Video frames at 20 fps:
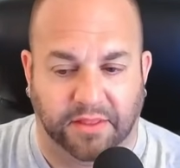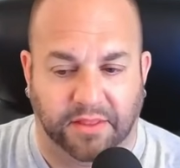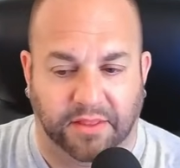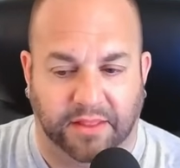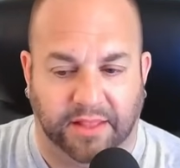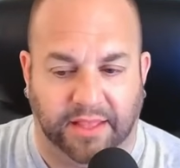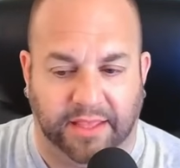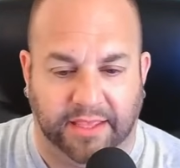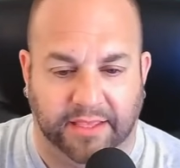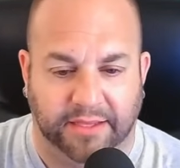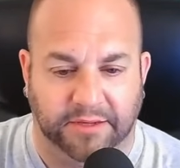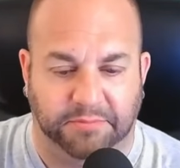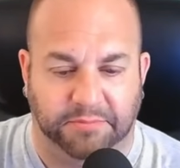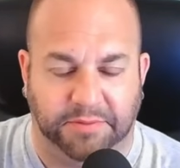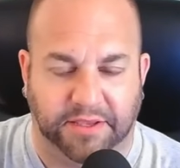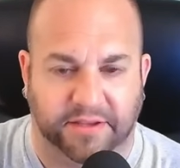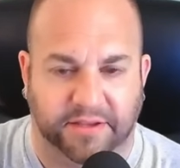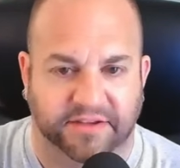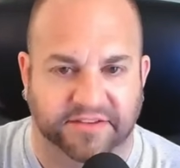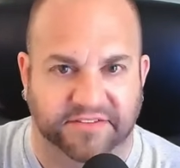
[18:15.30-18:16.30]
And
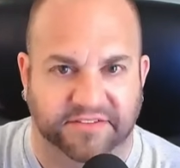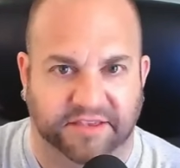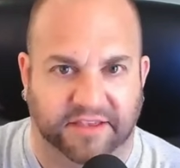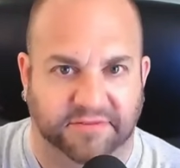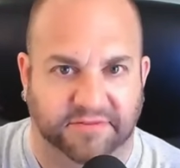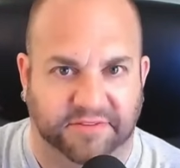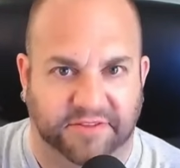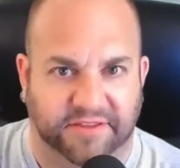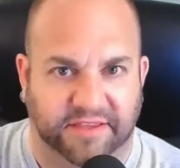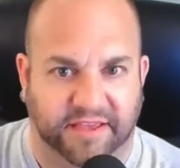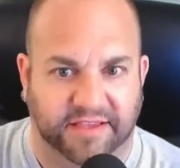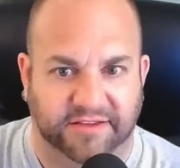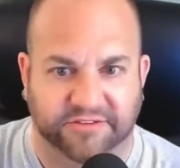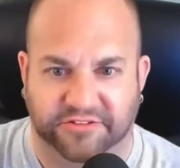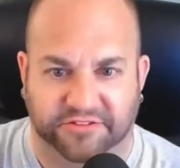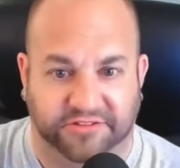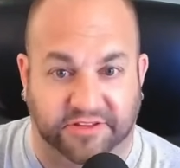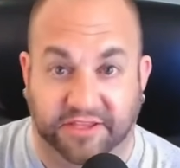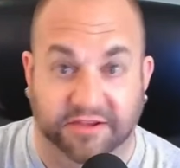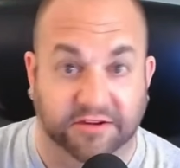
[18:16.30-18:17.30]
because FT8
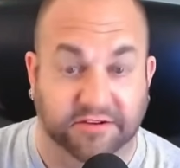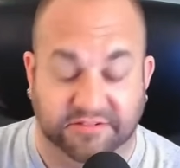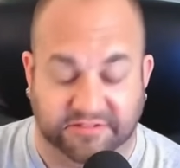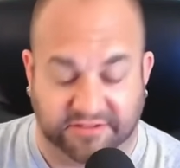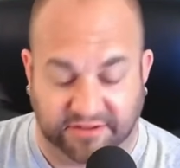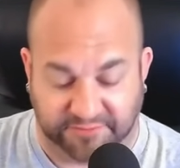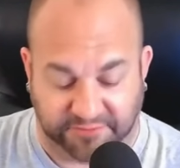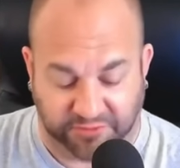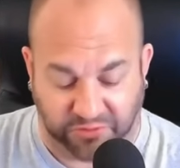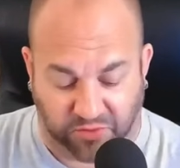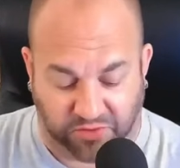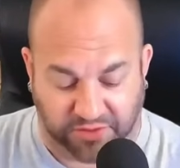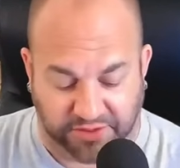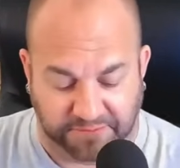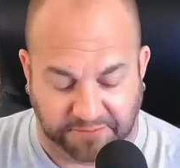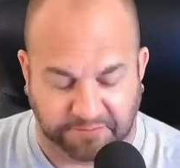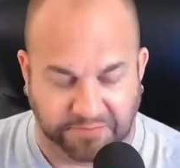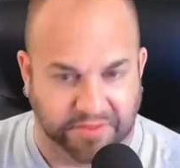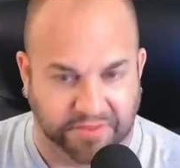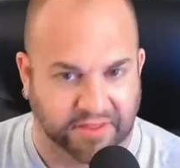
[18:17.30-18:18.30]
just hears
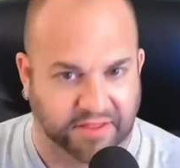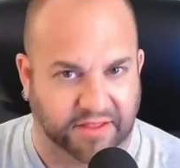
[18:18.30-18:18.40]
everyone,